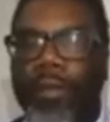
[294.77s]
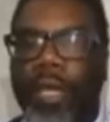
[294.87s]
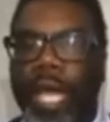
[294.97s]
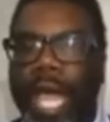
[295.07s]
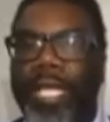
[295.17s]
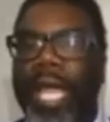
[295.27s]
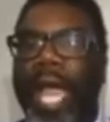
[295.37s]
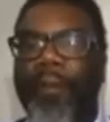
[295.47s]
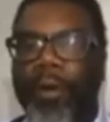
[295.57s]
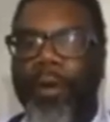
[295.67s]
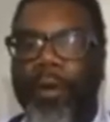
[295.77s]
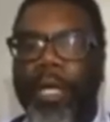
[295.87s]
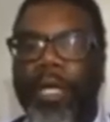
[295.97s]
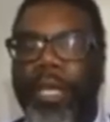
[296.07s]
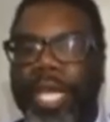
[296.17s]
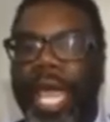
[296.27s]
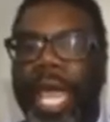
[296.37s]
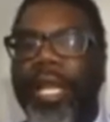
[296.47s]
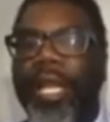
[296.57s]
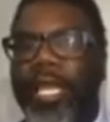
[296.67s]
and capital. You
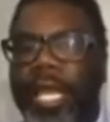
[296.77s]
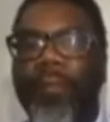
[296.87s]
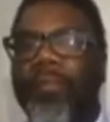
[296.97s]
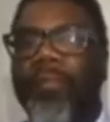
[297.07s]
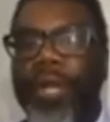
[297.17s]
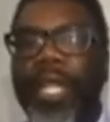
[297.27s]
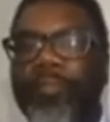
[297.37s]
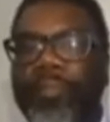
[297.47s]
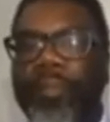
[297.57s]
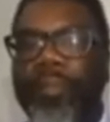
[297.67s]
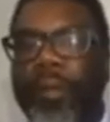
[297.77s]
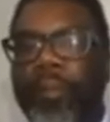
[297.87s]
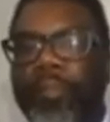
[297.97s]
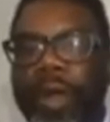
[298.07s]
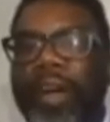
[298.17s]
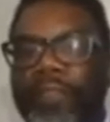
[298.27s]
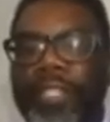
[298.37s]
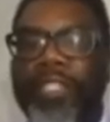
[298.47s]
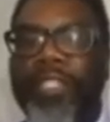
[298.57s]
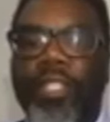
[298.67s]
can't keep putting profit
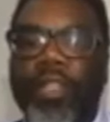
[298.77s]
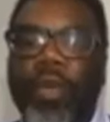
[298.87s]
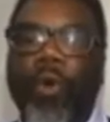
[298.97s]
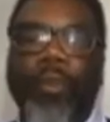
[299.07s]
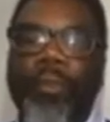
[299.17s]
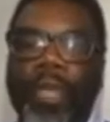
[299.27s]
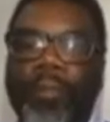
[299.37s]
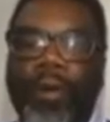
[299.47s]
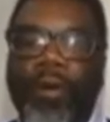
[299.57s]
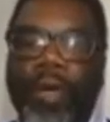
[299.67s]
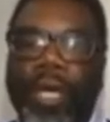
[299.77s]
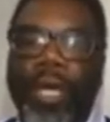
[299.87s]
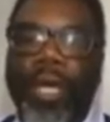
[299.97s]
over people. And